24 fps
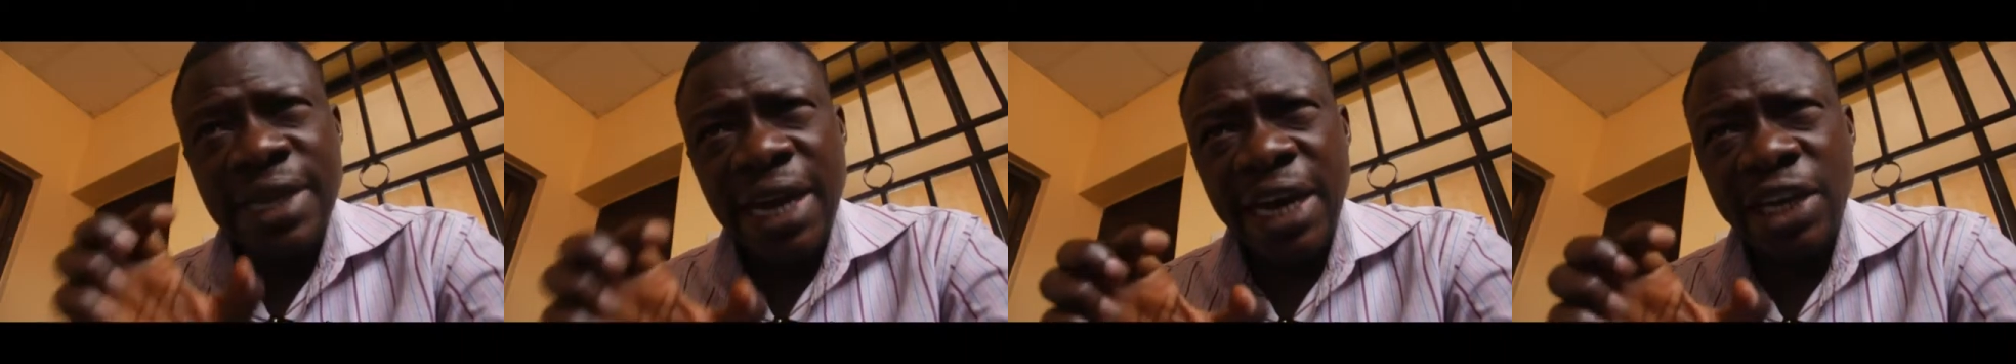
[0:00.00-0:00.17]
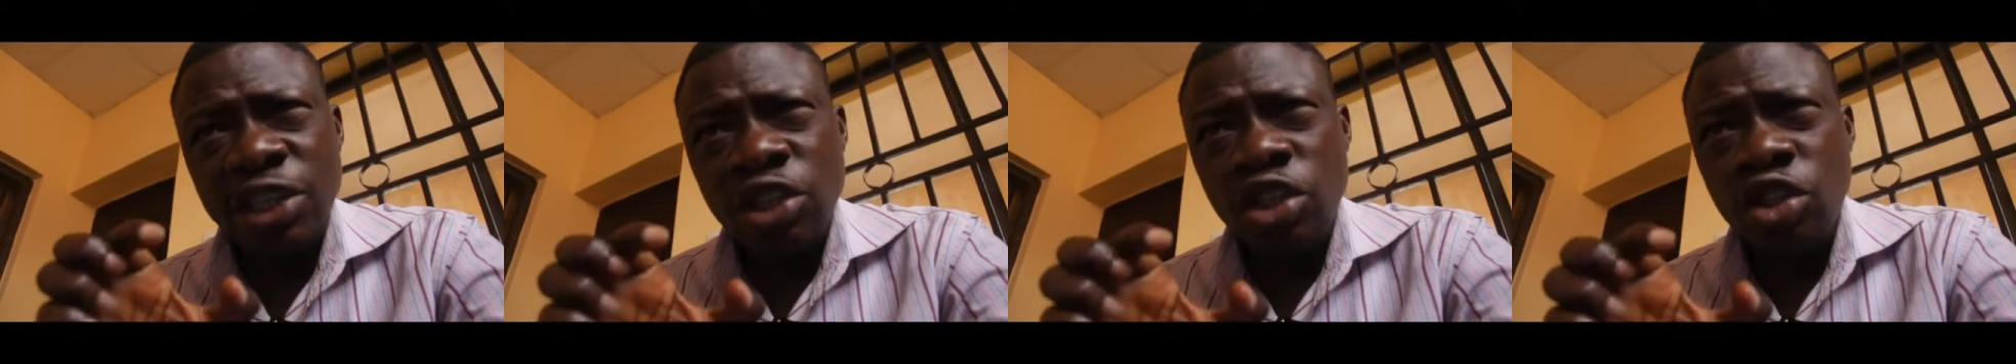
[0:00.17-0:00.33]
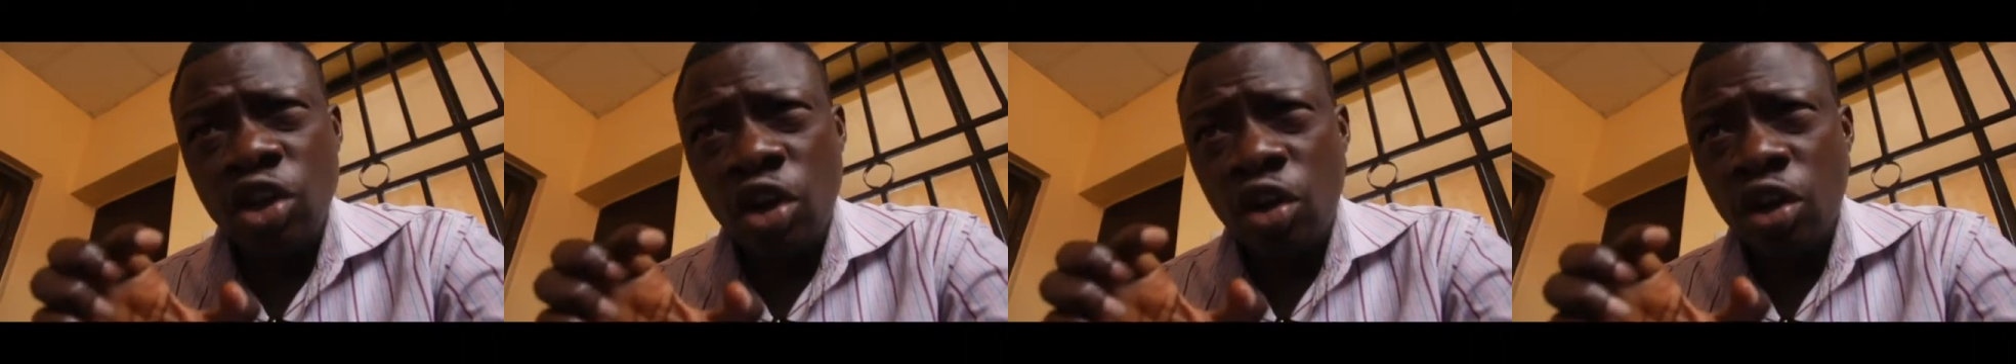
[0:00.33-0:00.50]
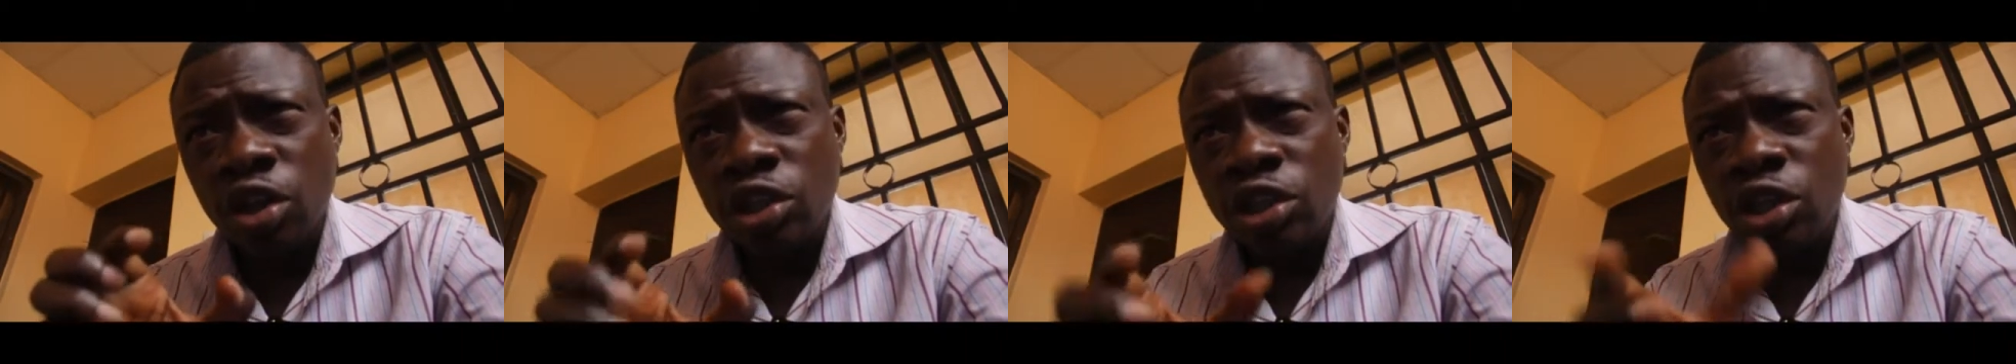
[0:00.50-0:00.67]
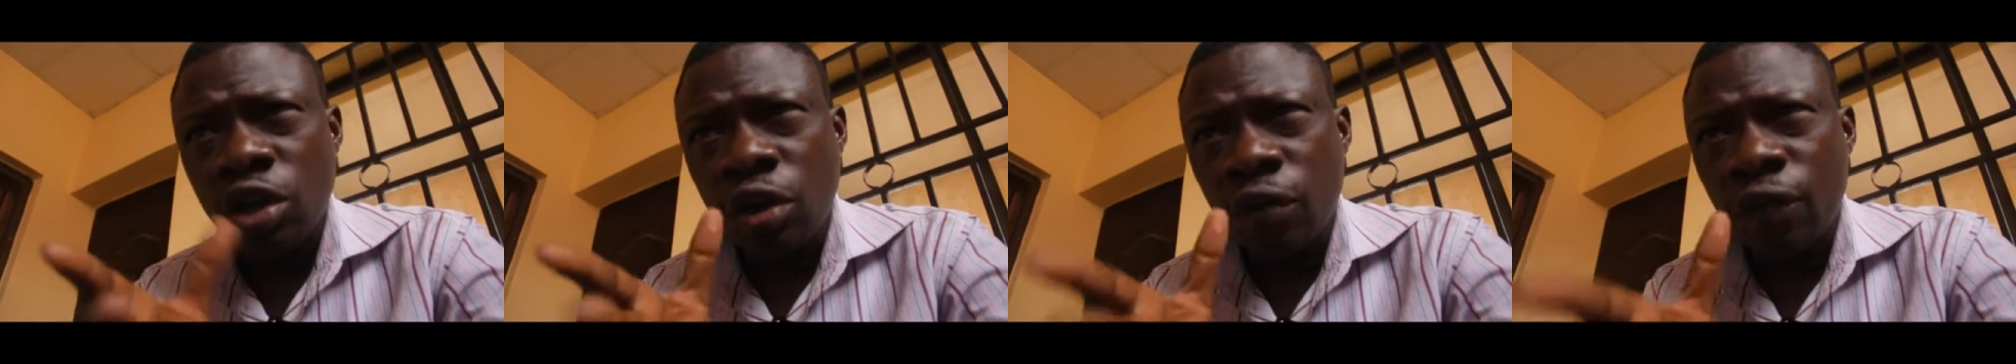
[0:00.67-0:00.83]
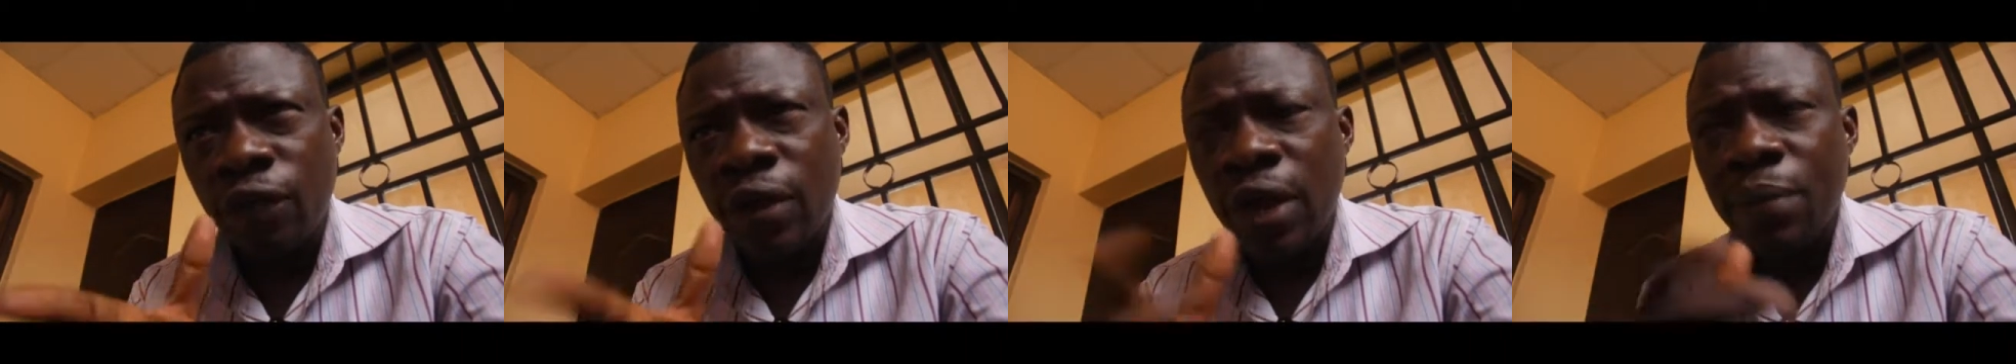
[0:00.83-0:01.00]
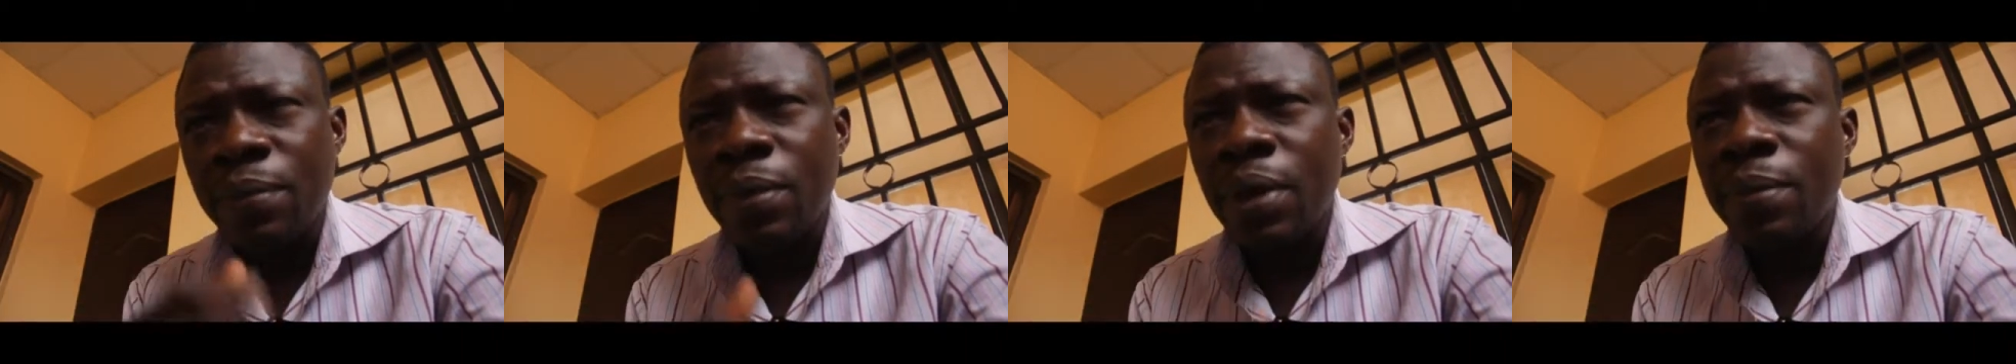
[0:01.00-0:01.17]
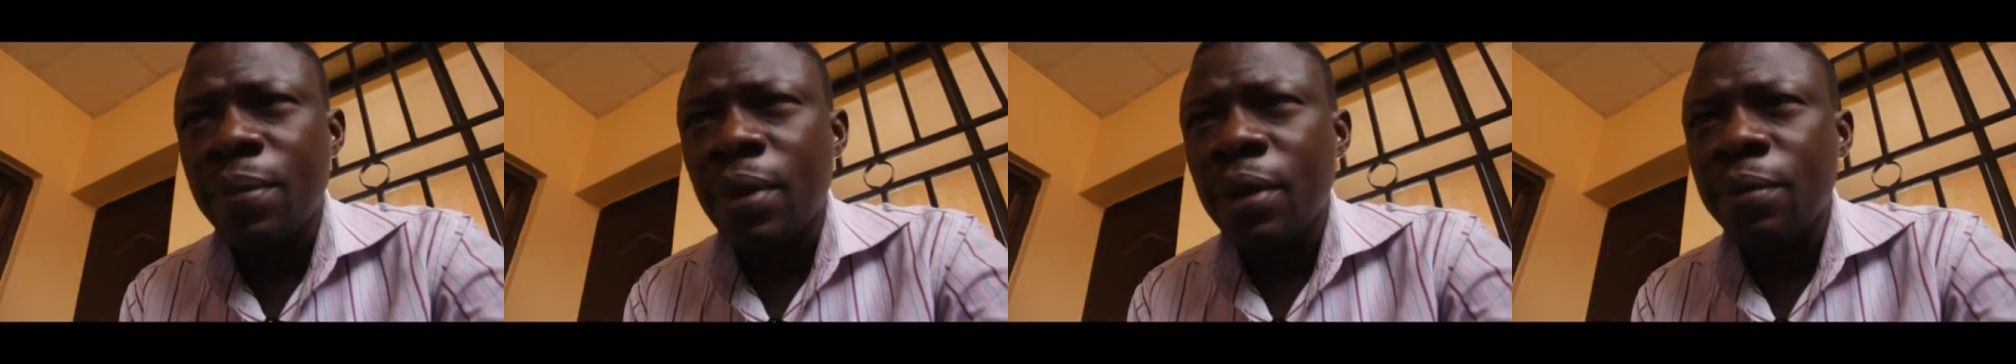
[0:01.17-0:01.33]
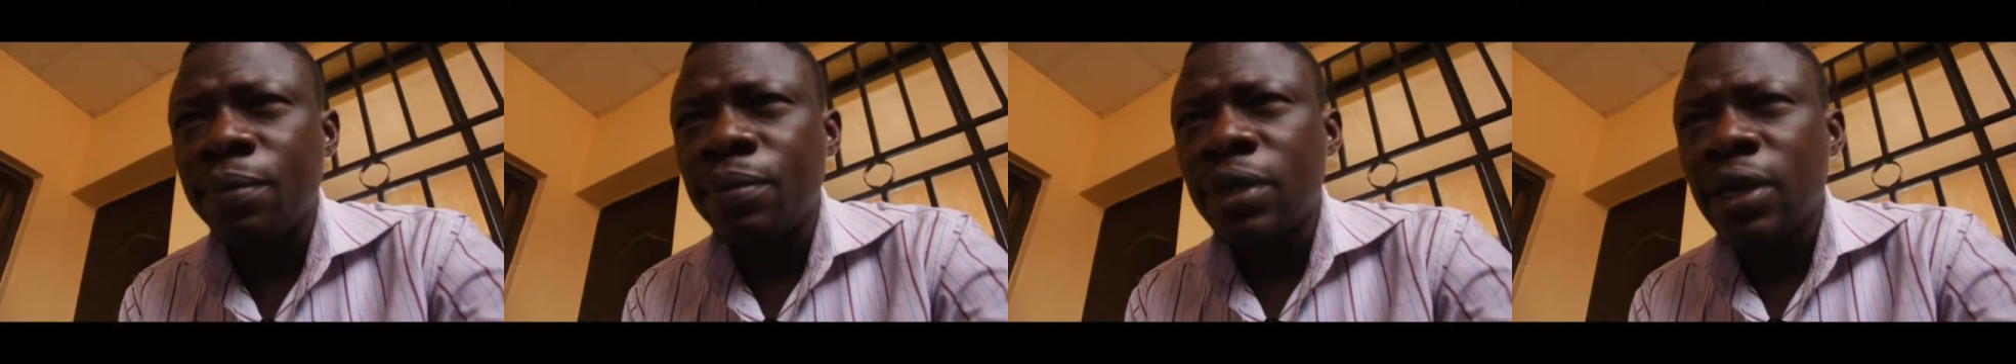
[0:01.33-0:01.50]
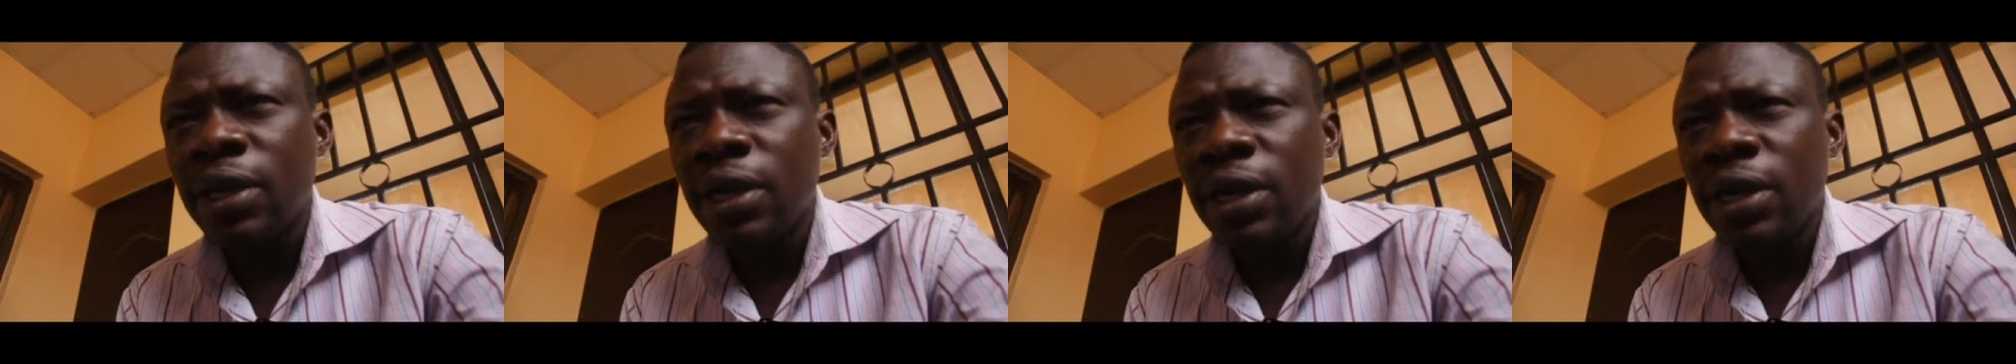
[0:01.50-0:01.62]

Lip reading: the ideology of MMM.